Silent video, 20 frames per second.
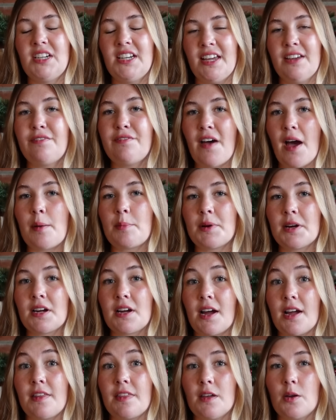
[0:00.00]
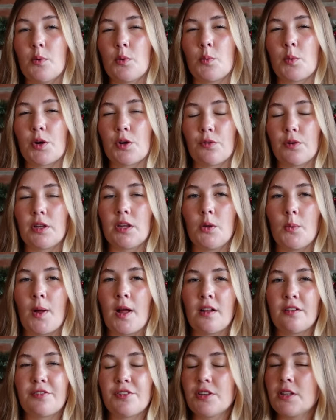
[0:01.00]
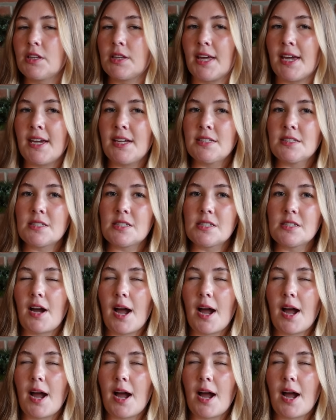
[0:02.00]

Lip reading: knit fabric I think would work really well for the Lanes.